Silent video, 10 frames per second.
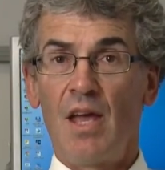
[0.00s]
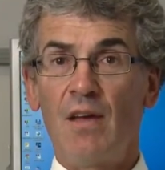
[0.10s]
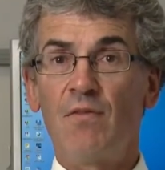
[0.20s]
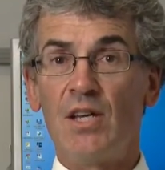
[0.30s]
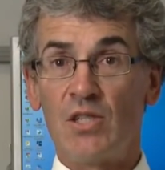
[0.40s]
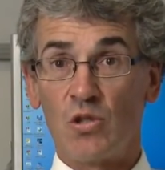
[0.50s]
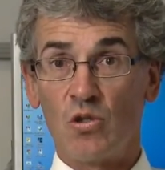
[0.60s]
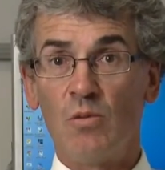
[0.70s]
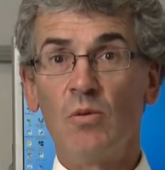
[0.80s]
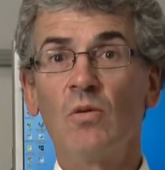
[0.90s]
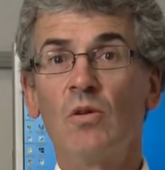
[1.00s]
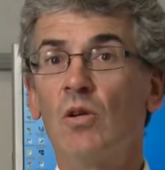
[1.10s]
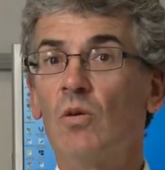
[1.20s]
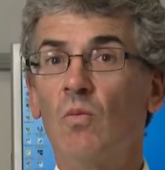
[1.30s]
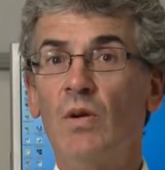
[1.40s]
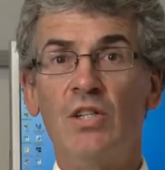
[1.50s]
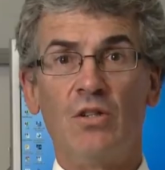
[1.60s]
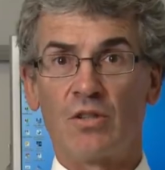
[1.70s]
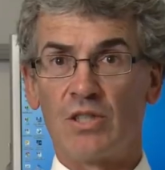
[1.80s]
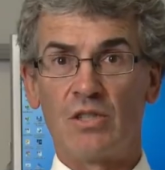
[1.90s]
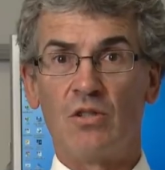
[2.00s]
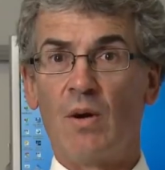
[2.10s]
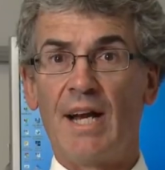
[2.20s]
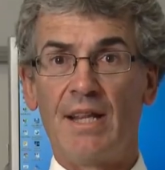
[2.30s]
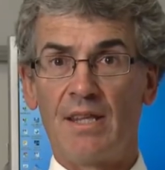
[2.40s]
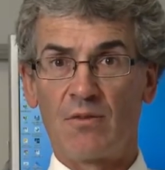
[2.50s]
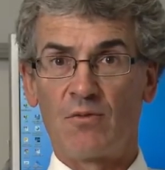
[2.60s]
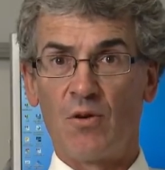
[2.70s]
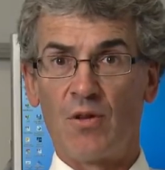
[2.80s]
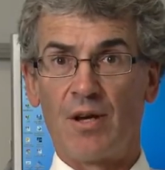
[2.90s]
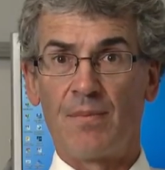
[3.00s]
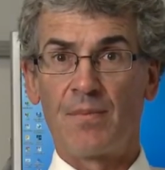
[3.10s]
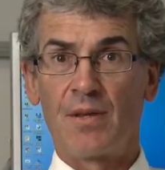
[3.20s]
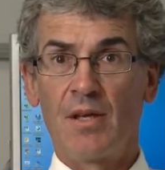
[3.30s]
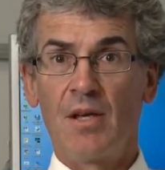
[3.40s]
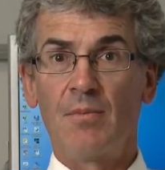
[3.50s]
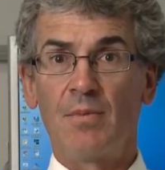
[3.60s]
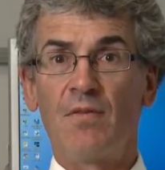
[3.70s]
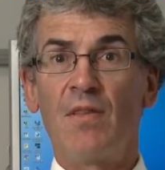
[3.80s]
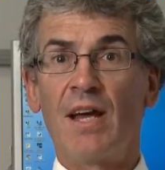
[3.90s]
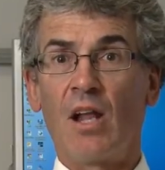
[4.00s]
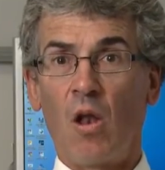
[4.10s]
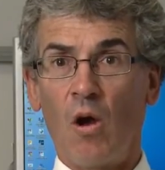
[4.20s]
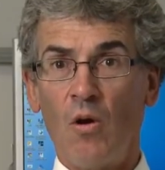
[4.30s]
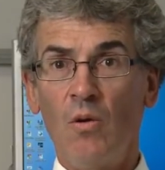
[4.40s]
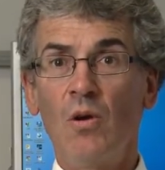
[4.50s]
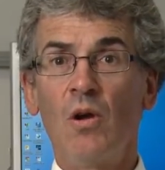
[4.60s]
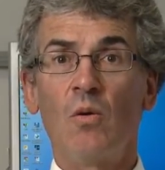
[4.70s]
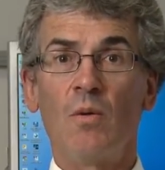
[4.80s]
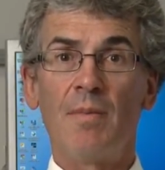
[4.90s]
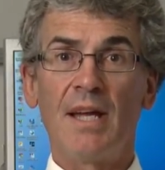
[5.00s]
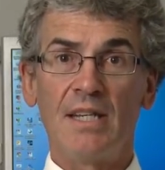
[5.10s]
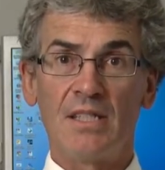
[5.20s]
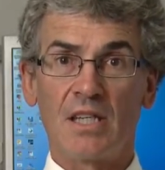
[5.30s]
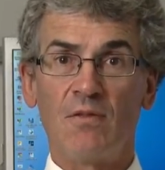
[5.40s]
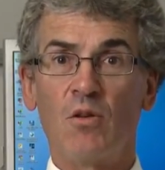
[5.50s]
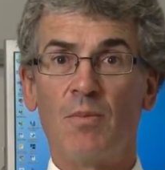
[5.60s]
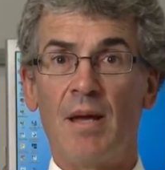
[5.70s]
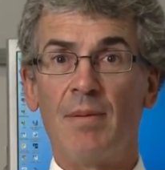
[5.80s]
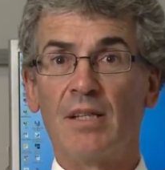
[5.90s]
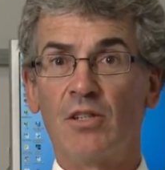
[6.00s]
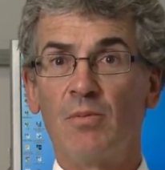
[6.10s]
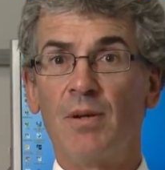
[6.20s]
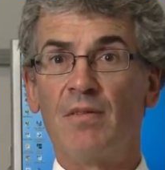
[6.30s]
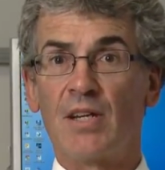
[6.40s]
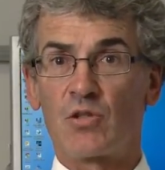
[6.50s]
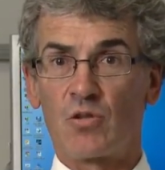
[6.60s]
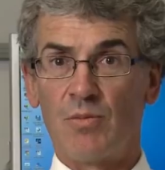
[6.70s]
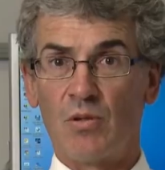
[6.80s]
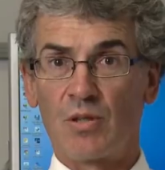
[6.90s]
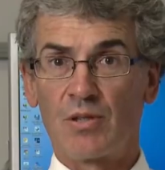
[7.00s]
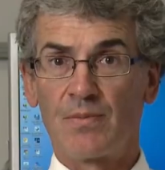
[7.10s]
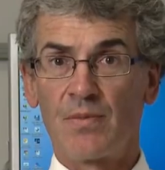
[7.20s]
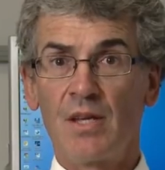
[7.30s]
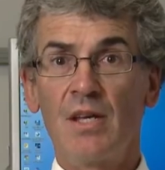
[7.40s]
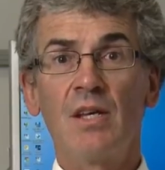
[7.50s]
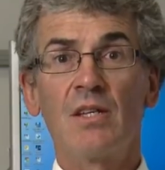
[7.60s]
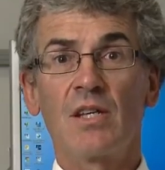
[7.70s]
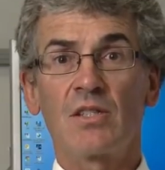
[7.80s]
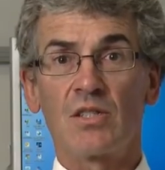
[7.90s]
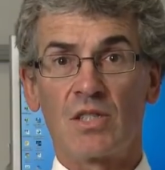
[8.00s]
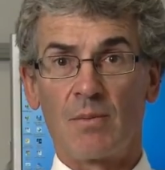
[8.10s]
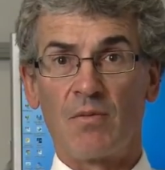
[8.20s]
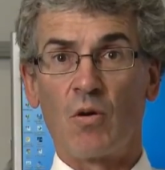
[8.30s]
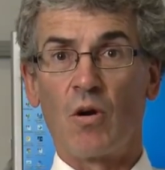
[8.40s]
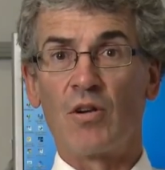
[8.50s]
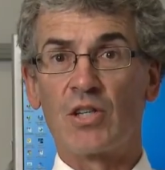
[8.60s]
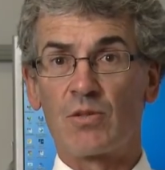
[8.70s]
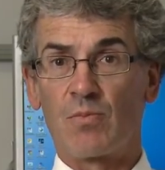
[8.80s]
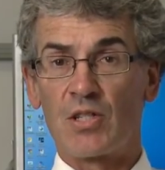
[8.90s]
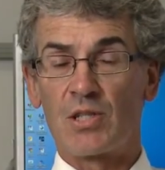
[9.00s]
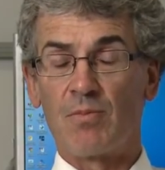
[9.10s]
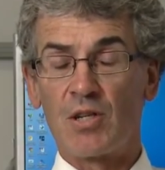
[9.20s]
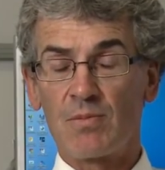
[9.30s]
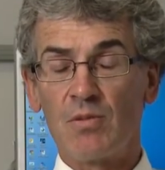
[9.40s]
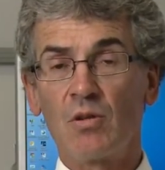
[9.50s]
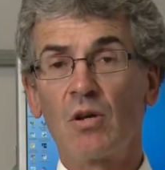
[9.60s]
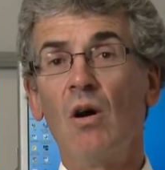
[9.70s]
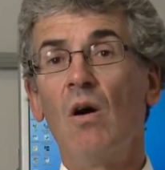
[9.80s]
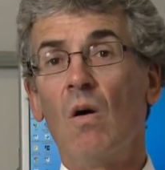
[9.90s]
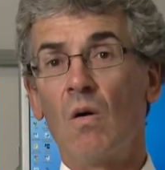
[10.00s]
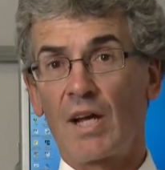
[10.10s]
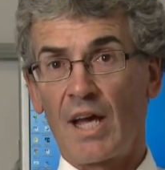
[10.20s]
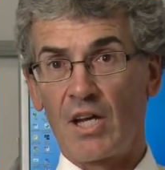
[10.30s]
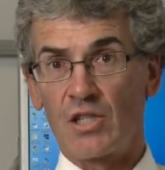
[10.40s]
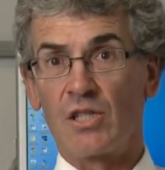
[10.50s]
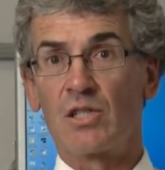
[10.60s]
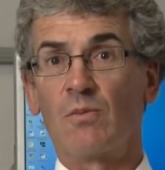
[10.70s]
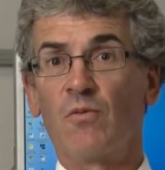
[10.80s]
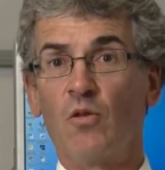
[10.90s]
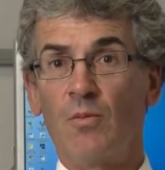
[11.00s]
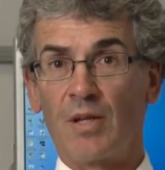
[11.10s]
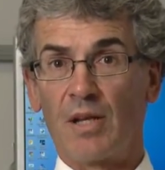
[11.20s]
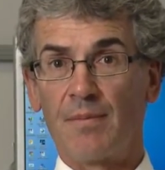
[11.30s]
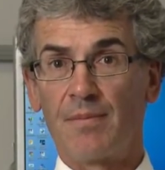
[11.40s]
If these are normal, we do not need to do anything further. But if they are low, we may need to give your baby a little bit of extra milk, such as some of your own expressed breast milk or occasionally some formula.